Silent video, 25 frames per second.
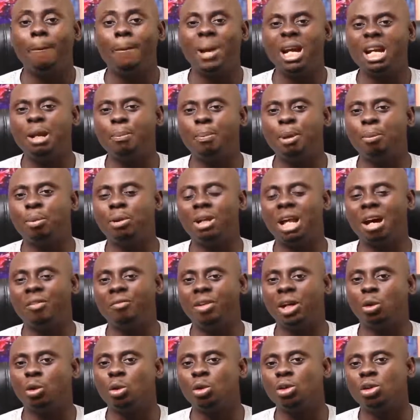Many people have
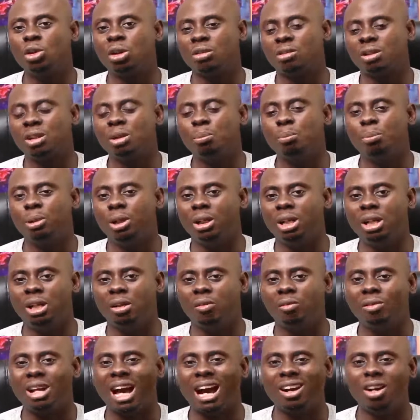erroneously
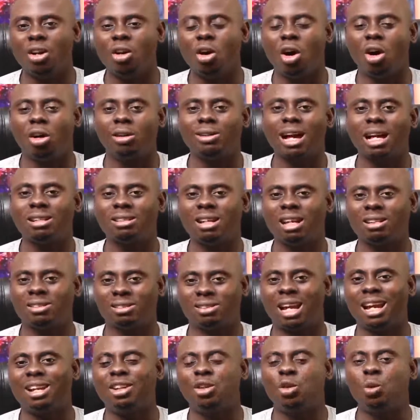believed that God has
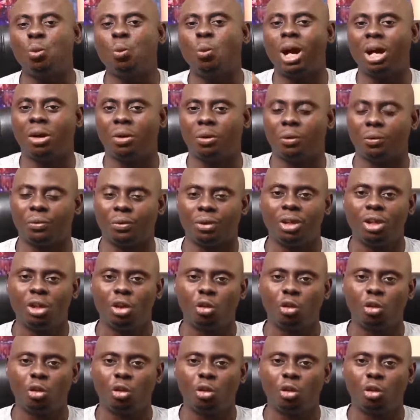assigned wealth